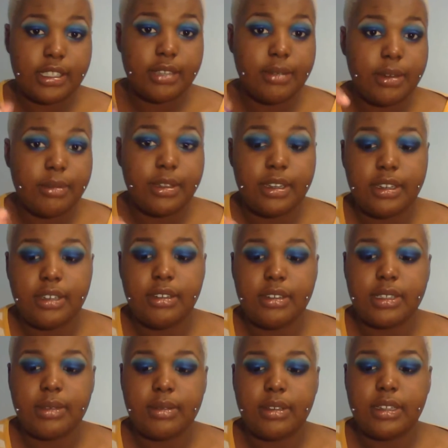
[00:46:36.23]
So what I'm going to do
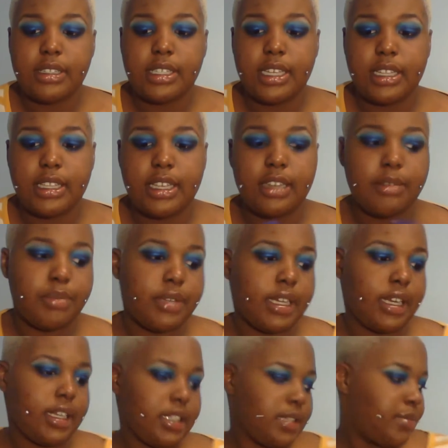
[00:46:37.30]
is I'm going to take that and
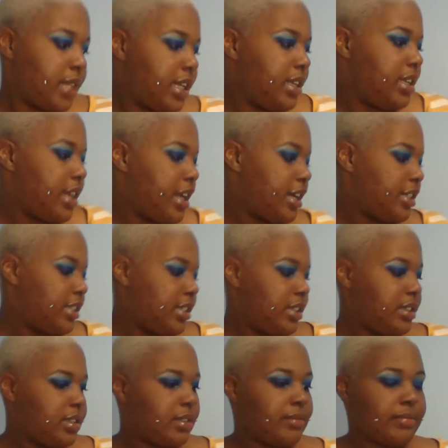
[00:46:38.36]
apply it to my
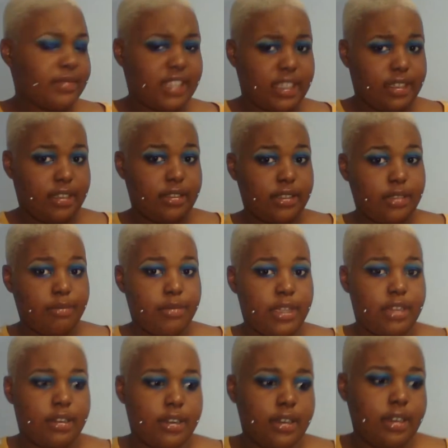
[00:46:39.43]
lashes. Then use a
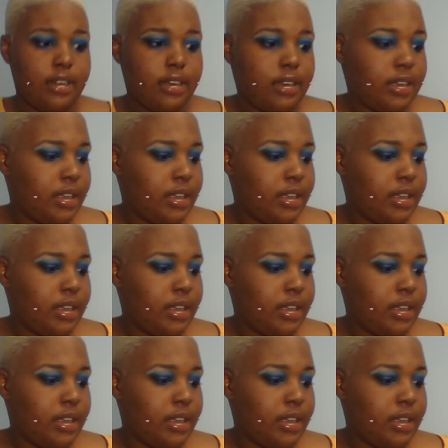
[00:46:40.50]
mirror.